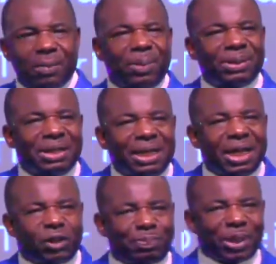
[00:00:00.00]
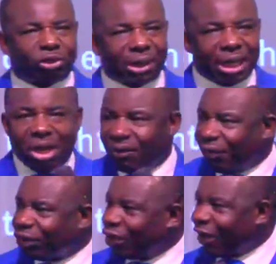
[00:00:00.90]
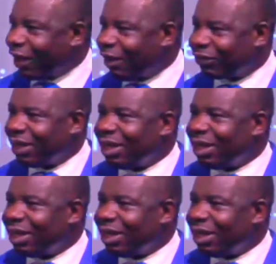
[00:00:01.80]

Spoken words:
put the latest picture again. For Dorcas,